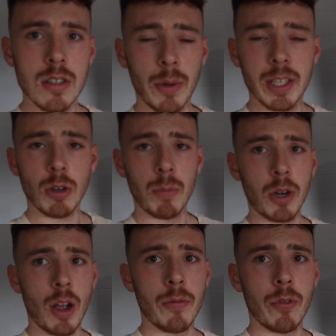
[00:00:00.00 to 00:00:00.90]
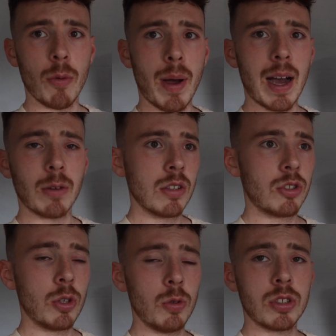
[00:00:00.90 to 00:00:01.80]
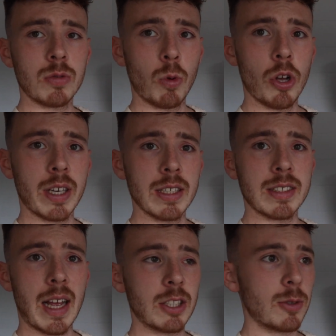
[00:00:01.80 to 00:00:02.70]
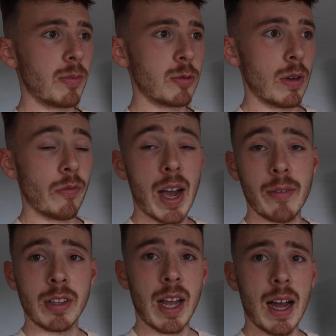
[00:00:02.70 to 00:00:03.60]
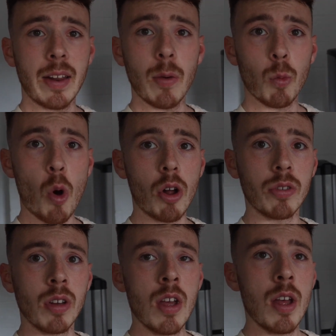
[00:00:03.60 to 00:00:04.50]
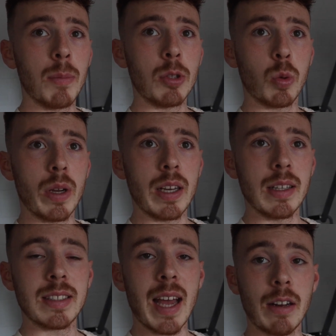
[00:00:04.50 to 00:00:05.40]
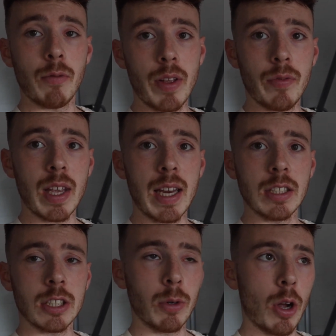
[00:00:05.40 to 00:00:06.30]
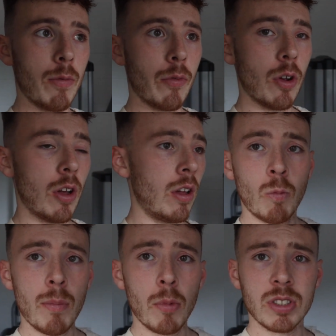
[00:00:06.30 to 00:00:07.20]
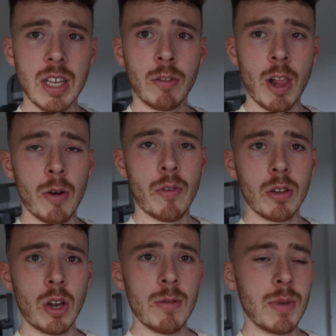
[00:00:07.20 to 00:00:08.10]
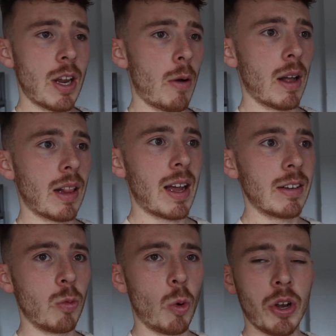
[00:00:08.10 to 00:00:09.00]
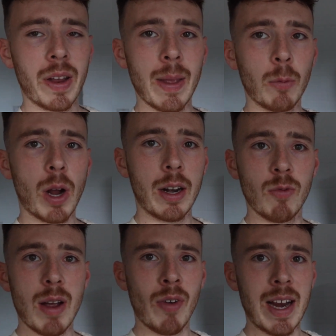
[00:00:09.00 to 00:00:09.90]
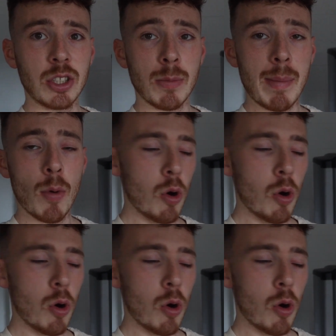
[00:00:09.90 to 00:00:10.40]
So with this one, we're going for about 2 working sets of between 5 to 9 and then 1 between 10 and 15. So we're going for one more set of lower volume. You know, I like to work in them kind of rep ranges a bit